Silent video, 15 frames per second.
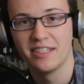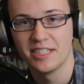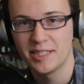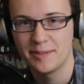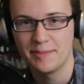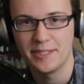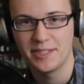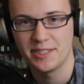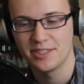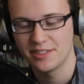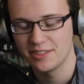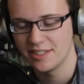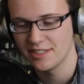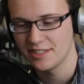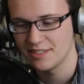Speech
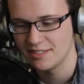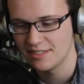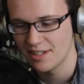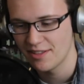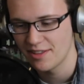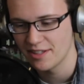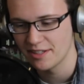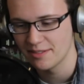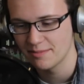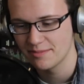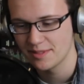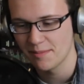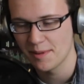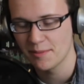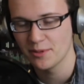is a thing
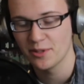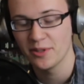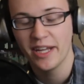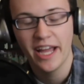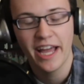some people do.